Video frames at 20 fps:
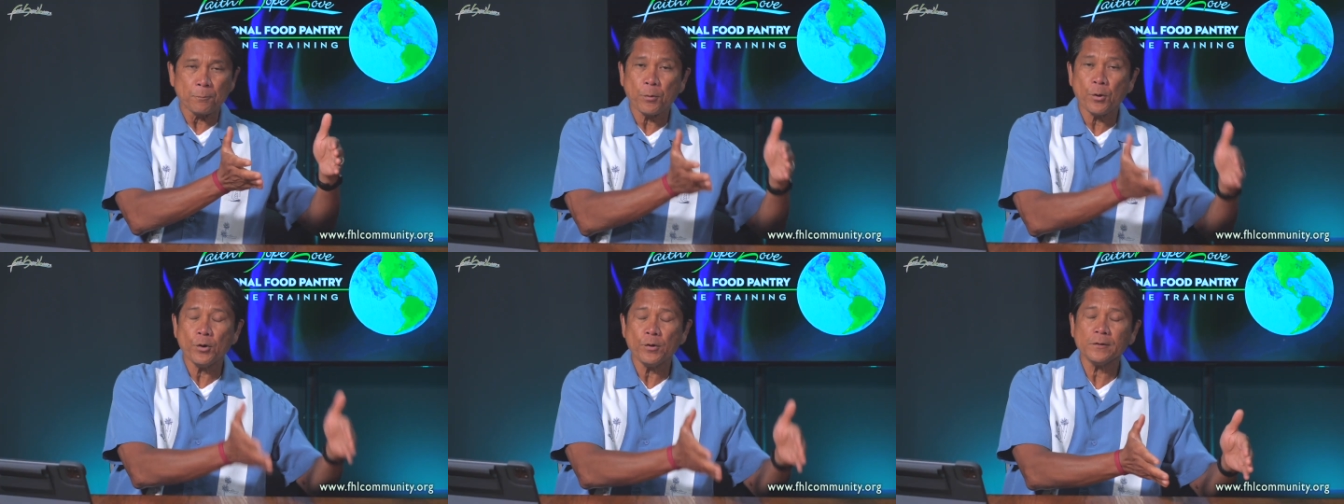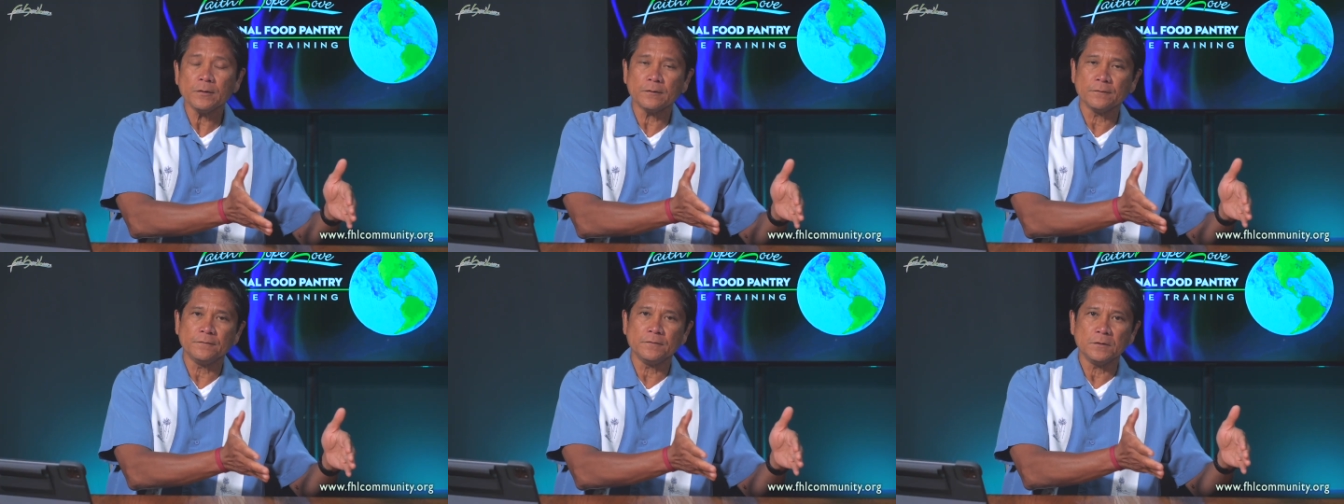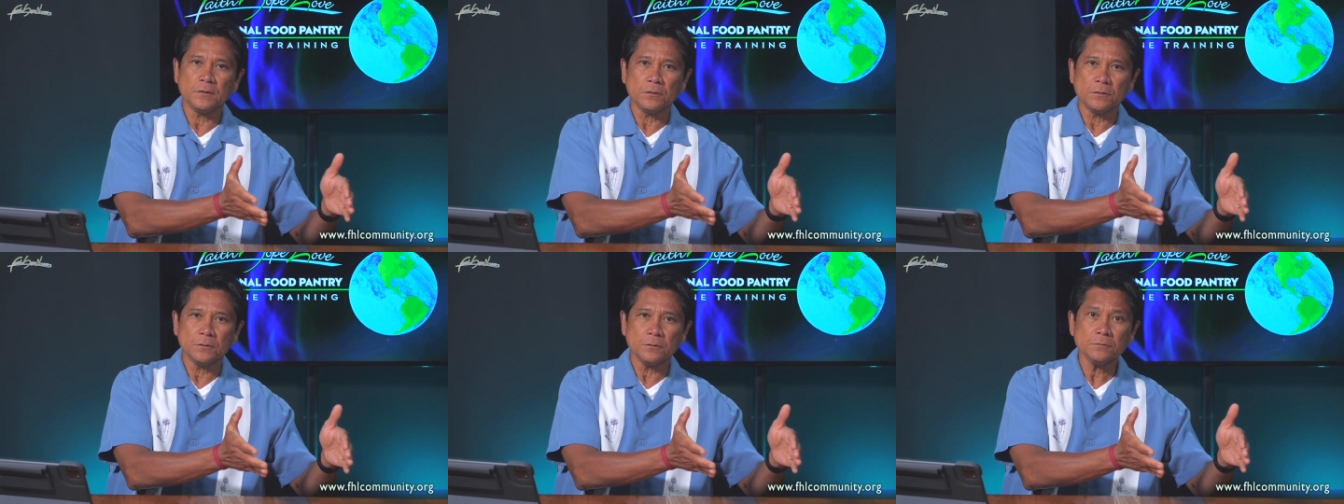point of
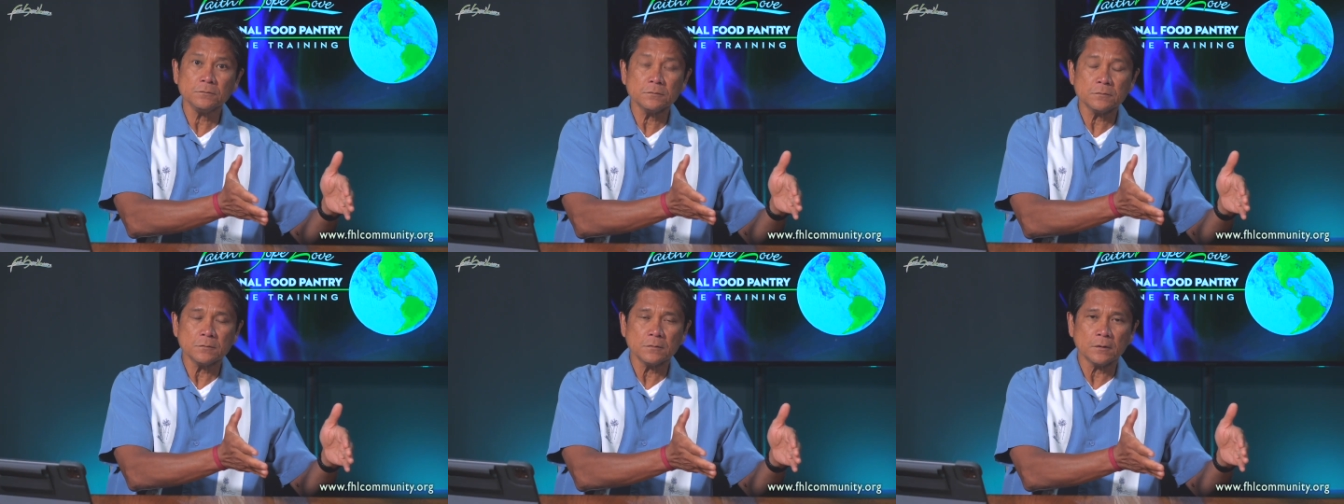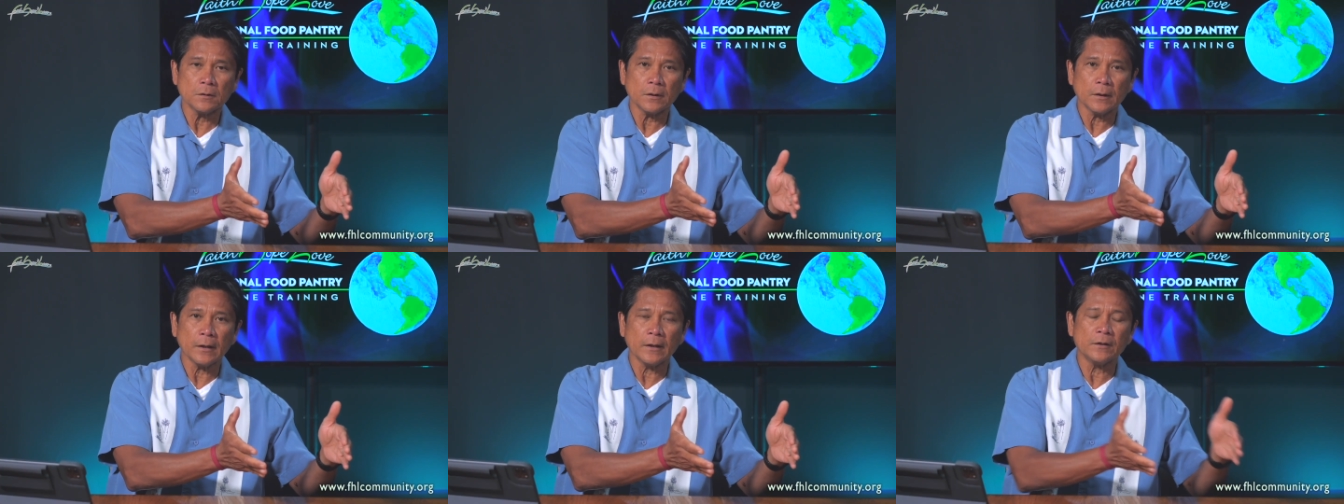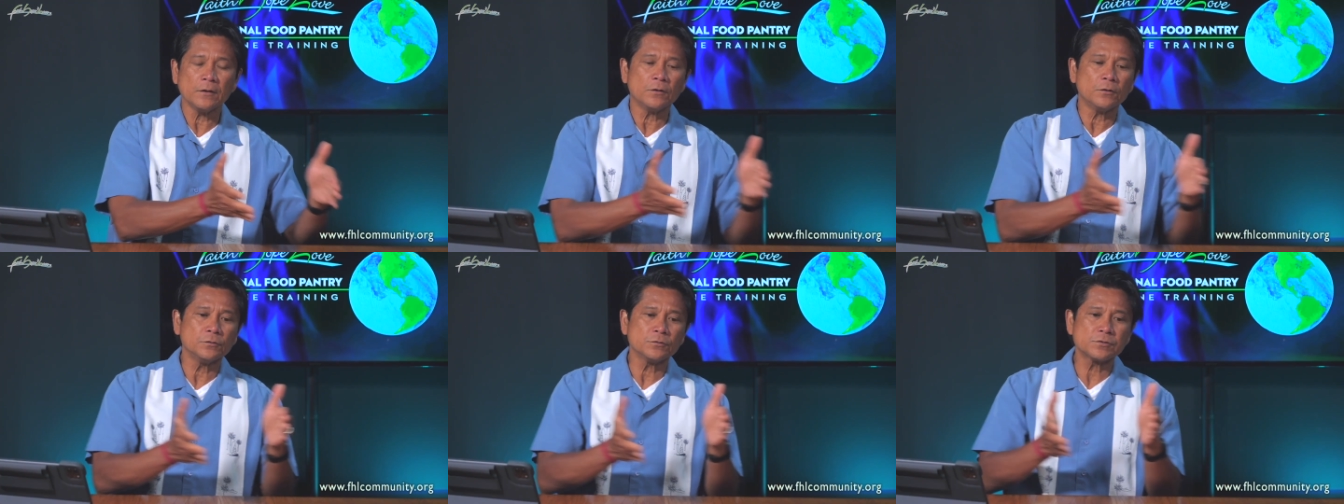view
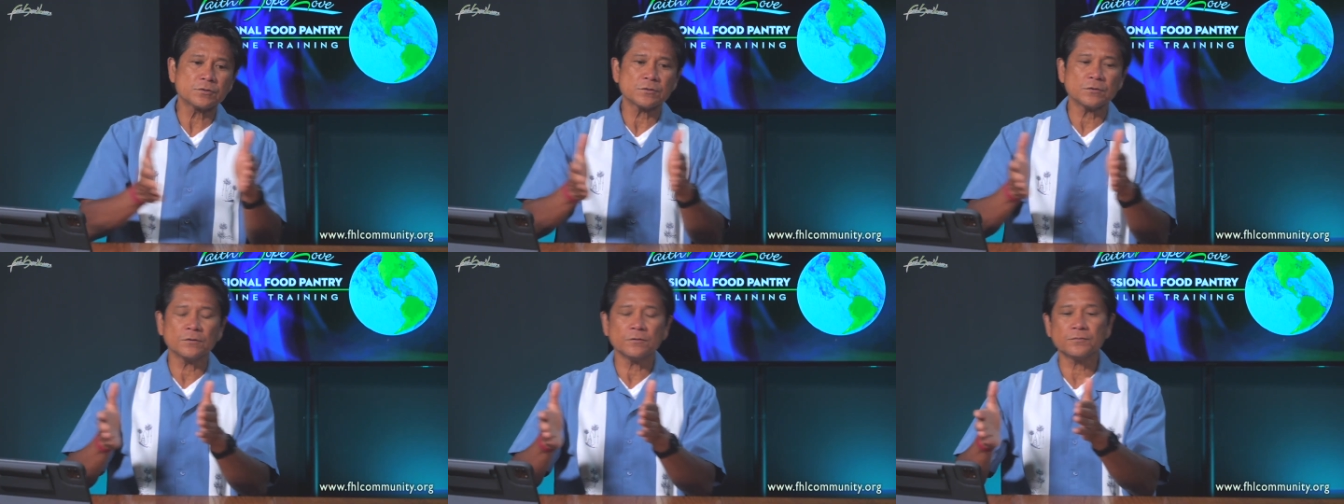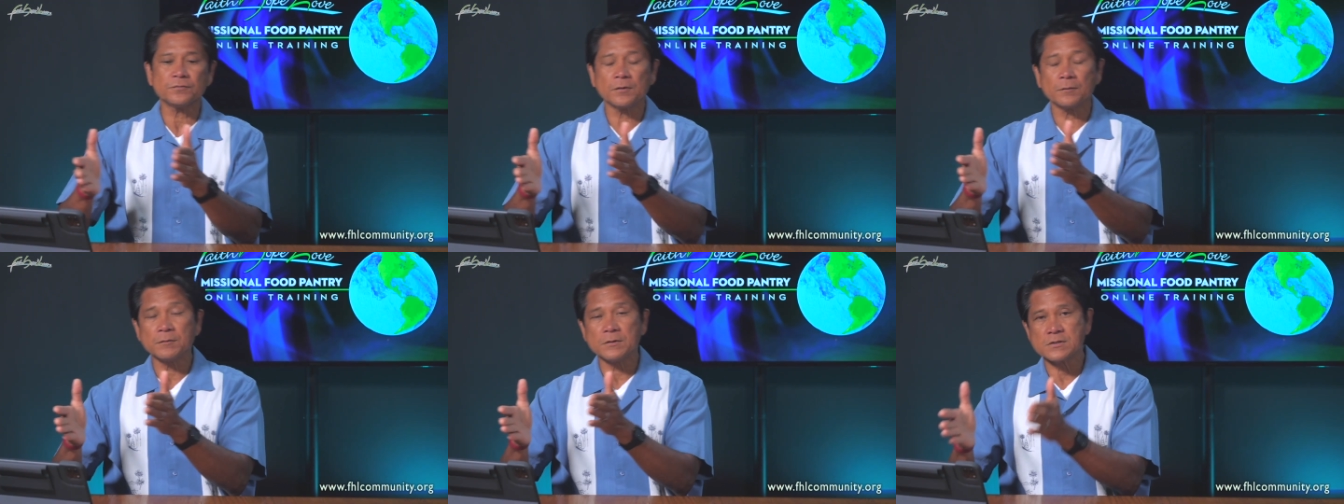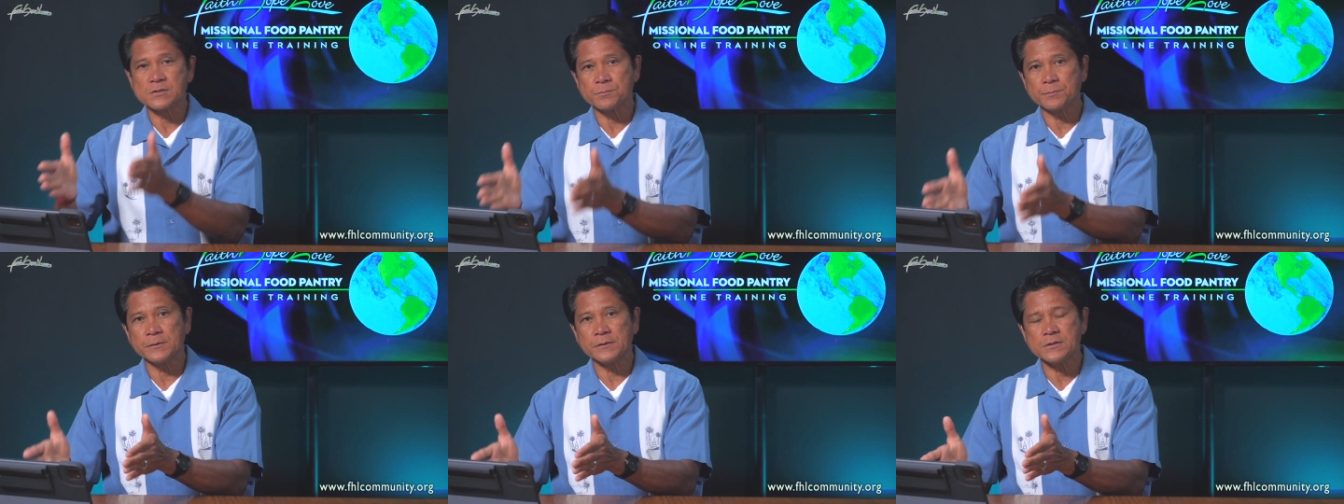and also from
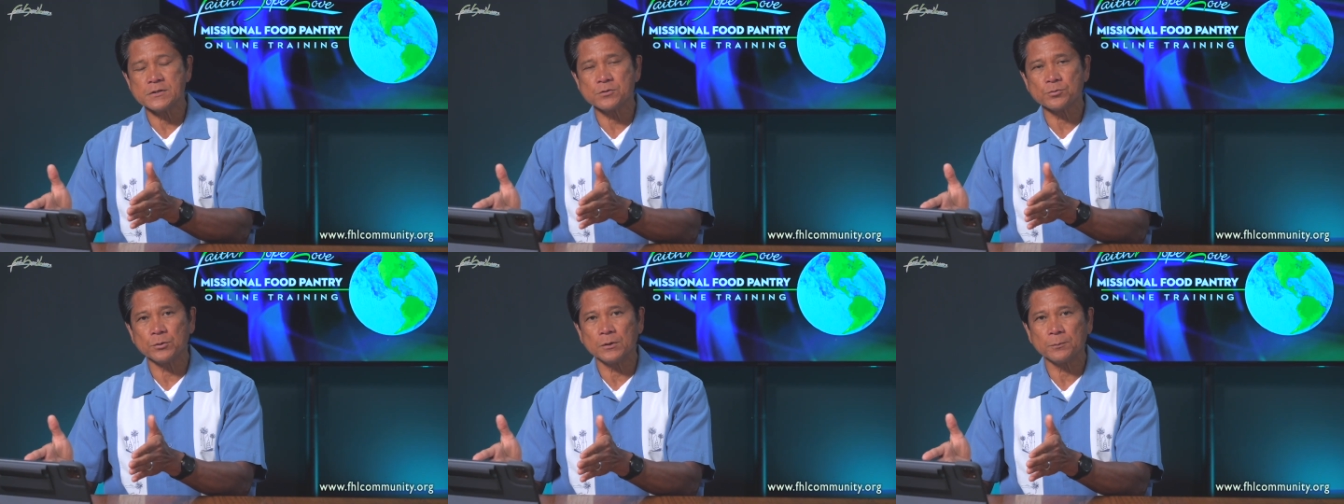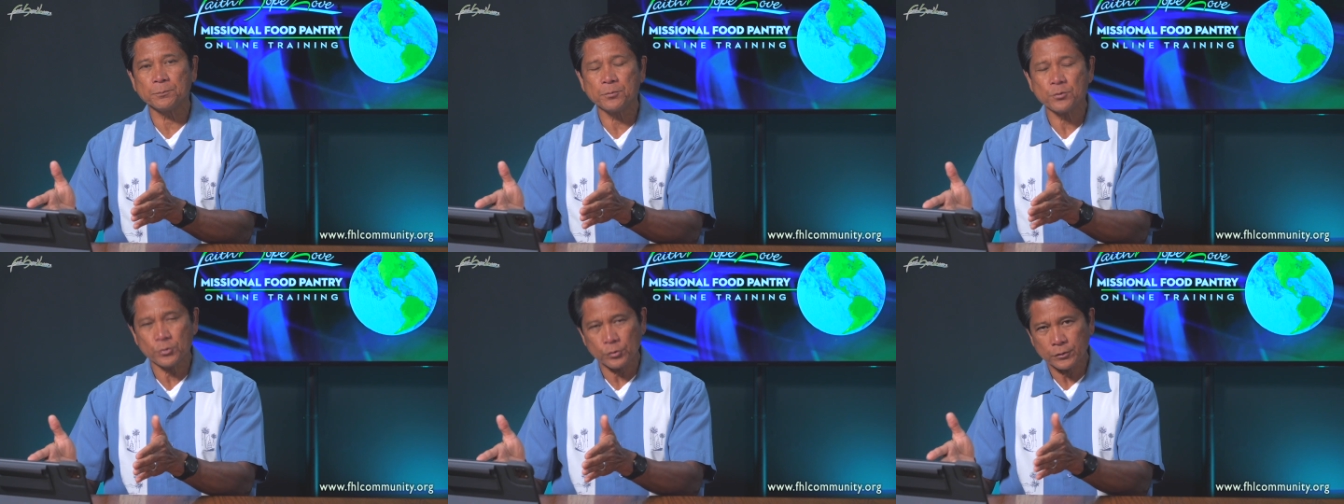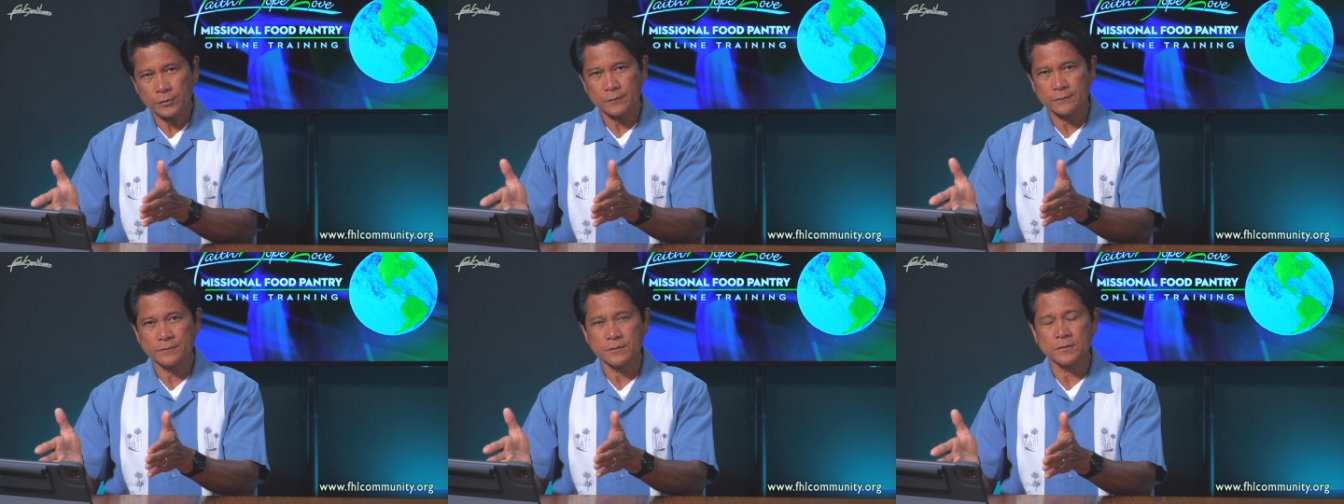the spiritual
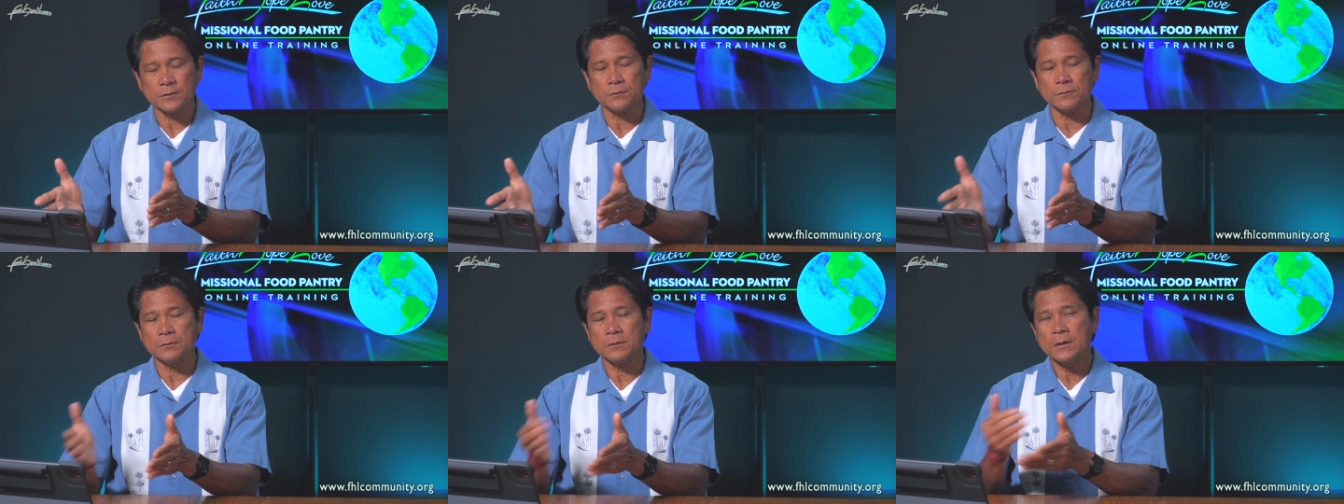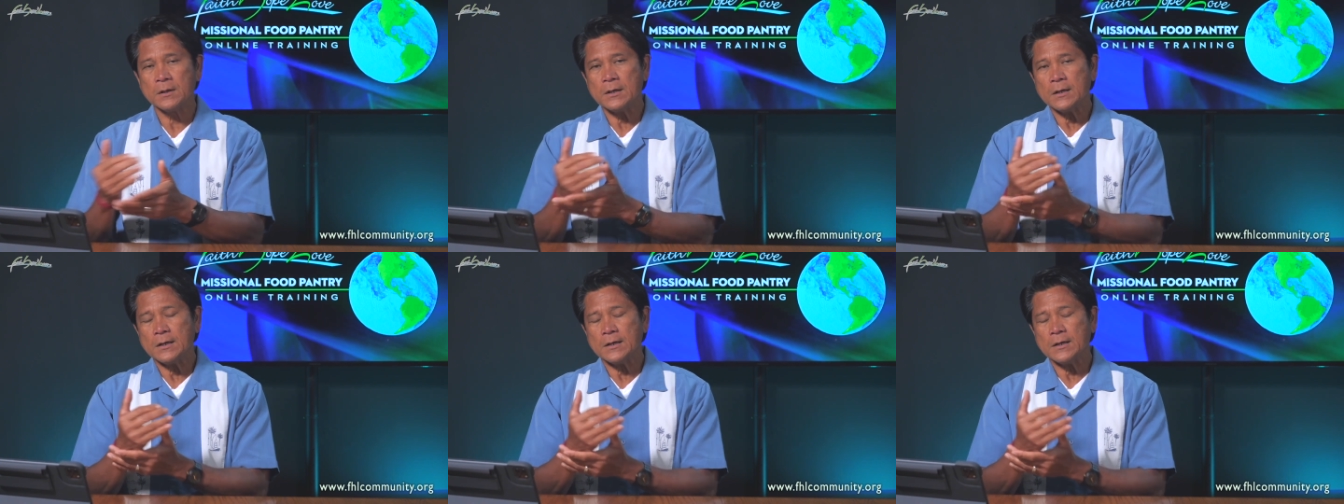point of view.